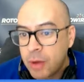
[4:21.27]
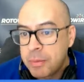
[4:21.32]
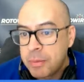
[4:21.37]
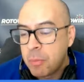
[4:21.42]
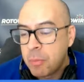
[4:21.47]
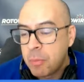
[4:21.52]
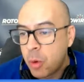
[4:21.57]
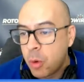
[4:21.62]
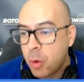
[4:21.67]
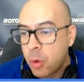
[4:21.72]

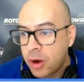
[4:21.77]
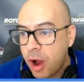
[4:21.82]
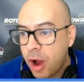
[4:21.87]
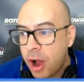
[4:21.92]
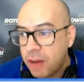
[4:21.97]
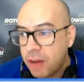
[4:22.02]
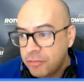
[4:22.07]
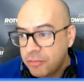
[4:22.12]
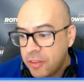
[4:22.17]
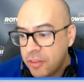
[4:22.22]
More
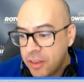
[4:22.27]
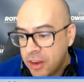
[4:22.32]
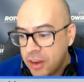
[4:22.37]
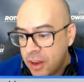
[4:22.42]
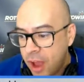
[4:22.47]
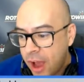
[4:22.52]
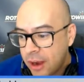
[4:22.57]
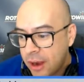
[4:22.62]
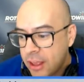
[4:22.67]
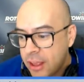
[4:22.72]
often than
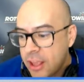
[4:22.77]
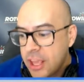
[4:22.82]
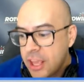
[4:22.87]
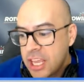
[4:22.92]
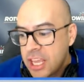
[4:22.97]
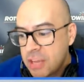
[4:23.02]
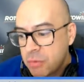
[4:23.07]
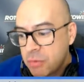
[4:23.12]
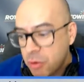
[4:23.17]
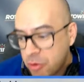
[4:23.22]
not, he
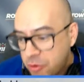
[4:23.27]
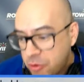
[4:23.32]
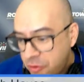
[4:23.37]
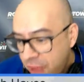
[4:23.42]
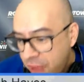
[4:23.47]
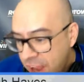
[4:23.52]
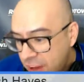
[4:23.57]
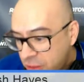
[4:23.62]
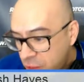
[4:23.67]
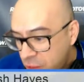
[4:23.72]
will fake
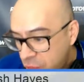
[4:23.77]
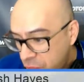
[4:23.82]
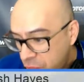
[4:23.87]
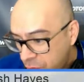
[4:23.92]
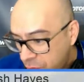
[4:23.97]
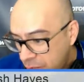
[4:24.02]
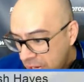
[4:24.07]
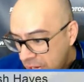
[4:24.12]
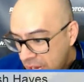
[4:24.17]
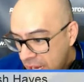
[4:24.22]
the
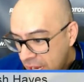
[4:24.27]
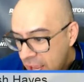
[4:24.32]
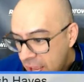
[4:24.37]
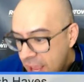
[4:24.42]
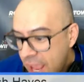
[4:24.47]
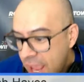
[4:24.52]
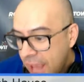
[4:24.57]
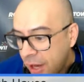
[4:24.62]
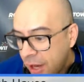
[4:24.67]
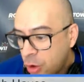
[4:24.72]
3
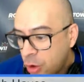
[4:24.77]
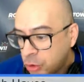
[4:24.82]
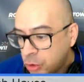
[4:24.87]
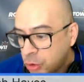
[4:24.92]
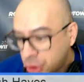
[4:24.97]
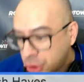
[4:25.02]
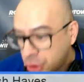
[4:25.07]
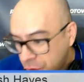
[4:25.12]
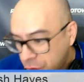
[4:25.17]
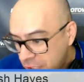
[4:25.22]
and go
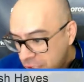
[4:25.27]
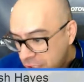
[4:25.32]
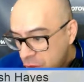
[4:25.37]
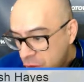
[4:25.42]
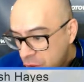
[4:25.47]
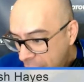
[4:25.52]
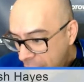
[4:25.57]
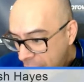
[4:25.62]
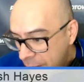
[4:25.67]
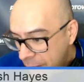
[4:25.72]
straight to the
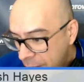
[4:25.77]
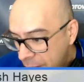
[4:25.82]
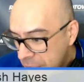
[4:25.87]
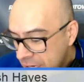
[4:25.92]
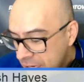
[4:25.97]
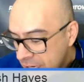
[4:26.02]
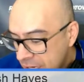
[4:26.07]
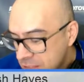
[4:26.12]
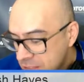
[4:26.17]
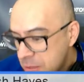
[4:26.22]
rack because
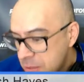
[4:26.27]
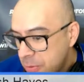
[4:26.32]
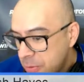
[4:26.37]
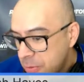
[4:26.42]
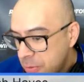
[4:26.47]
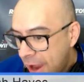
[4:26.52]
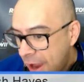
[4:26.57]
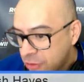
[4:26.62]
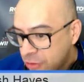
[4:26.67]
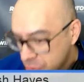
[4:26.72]
people have
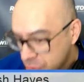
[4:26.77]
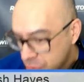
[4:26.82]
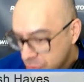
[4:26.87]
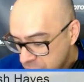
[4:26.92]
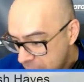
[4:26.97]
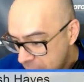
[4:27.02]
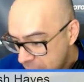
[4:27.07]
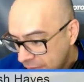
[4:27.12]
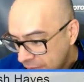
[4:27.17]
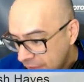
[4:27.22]
to
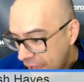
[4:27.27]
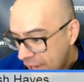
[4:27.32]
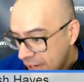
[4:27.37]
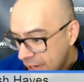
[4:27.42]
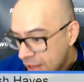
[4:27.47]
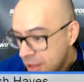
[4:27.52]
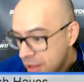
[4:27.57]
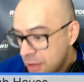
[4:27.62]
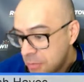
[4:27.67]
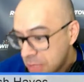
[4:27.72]
respect that
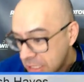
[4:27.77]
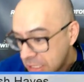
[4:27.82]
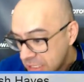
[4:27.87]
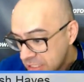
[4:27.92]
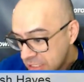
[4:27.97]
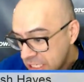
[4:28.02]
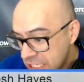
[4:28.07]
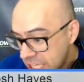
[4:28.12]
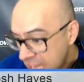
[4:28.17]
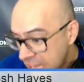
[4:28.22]
because he's
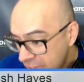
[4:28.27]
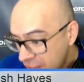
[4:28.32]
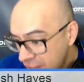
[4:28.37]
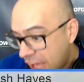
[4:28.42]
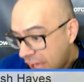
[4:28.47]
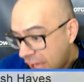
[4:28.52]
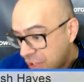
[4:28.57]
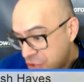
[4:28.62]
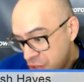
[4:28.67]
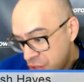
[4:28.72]
hitting that
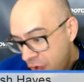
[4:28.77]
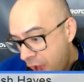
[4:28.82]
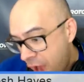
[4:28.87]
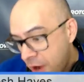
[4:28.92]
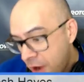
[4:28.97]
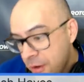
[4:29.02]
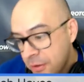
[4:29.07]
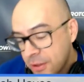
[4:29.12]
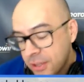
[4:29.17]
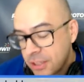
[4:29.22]
shot.
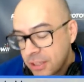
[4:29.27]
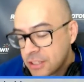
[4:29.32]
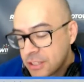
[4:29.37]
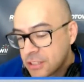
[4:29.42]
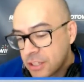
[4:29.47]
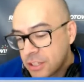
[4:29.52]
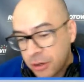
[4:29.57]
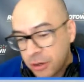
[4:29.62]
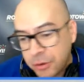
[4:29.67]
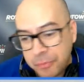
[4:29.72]

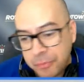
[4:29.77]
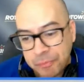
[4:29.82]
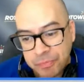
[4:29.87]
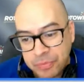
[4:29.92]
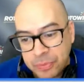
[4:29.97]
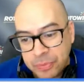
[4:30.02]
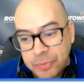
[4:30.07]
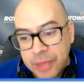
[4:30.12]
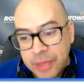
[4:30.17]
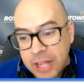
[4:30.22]
So
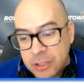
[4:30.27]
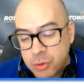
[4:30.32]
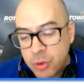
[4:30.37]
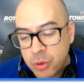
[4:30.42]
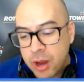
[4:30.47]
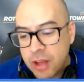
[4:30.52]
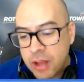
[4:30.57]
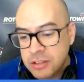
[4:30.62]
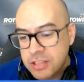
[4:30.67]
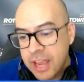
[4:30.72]
that's what I'll
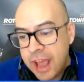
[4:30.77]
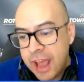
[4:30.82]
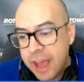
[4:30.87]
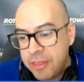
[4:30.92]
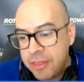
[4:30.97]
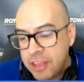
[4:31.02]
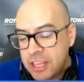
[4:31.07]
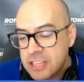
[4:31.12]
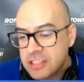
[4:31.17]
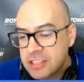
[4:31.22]
say. I think
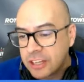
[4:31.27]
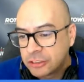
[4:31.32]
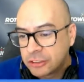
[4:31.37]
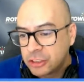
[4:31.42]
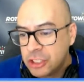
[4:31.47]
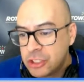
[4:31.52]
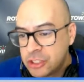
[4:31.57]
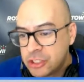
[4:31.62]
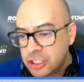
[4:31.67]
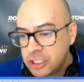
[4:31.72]
he's actually
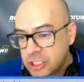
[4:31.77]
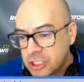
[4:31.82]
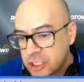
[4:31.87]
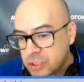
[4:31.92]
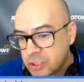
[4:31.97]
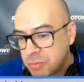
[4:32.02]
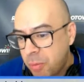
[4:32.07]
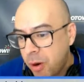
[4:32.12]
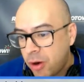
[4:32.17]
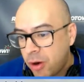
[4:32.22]
using it
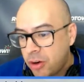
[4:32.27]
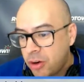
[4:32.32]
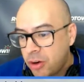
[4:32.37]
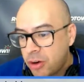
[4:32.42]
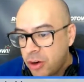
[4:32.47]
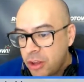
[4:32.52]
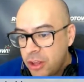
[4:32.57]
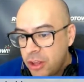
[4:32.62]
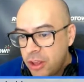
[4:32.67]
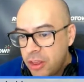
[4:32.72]
smarter
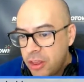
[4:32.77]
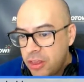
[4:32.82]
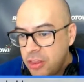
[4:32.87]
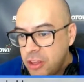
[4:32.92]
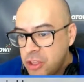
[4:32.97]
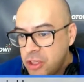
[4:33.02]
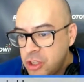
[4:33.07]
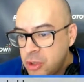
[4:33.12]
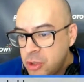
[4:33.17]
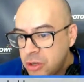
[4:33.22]
than
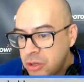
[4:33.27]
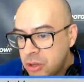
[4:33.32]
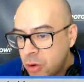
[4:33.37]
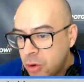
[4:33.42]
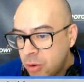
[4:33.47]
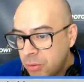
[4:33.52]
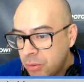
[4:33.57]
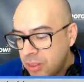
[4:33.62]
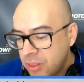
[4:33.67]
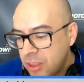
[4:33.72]
you would normally
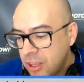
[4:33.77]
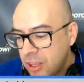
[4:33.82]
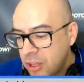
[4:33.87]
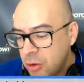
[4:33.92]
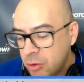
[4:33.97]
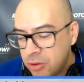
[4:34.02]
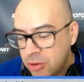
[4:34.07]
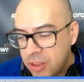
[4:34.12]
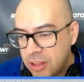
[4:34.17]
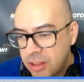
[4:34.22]
think. You would
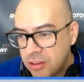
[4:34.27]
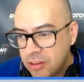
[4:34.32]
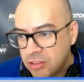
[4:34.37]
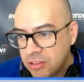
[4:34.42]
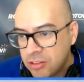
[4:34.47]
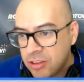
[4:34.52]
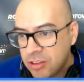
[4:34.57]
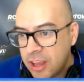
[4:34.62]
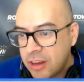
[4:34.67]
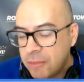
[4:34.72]
think that just
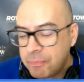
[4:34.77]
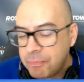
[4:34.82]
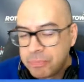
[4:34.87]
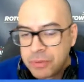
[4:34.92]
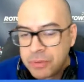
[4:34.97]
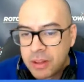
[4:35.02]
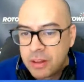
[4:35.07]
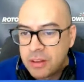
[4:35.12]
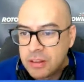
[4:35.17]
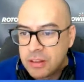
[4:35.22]
like
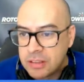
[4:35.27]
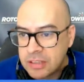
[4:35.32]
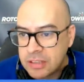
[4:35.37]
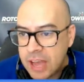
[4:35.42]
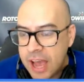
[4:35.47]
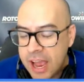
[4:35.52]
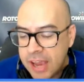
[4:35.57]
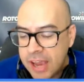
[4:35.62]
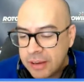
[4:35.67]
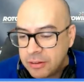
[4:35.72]
this
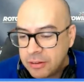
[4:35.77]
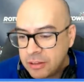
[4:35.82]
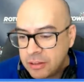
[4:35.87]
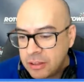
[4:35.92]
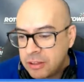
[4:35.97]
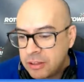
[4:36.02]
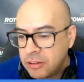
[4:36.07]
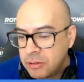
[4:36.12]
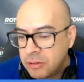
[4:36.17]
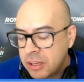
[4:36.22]
guy
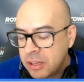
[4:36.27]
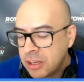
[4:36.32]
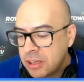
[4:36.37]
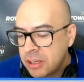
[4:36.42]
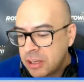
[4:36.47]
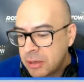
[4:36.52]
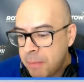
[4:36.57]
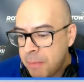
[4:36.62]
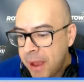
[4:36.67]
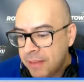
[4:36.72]
can get a
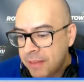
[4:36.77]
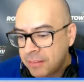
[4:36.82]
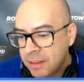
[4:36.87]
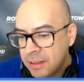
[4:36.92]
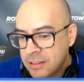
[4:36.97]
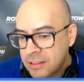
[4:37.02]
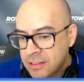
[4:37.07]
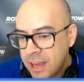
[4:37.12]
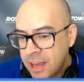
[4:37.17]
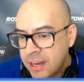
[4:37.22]
basket
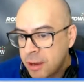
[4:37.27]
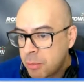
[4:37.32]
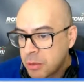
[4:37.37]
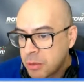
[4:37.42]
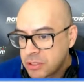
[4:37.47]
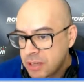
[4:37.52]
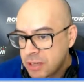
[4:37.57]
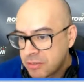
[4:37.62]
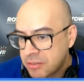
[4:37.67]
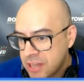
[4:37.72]
inside almost
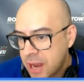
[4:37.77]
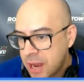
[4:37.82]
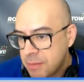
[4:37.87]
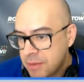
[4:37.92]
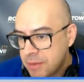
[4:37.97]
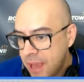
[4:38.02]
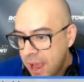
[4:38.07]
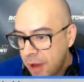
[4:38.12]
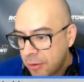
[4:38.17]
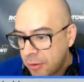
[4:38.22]
every time
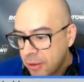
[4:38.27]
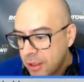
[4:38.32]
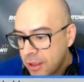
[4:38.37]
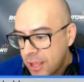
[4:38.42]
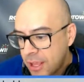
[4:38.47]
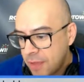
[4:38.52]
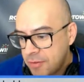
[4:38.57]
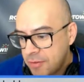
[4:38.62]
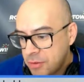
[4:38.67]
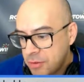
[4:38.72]
down if
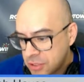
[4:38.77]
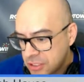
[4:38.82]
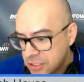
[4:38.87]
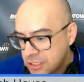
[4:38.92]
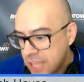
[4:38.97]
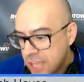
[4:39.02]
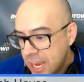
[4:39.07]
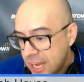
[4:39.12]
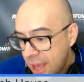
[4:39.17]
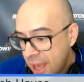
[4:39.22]
he would just stay
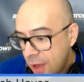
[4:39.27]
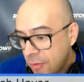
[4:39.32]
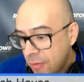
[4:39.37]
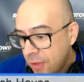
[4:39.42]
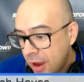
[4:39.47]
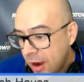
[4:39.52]
down there.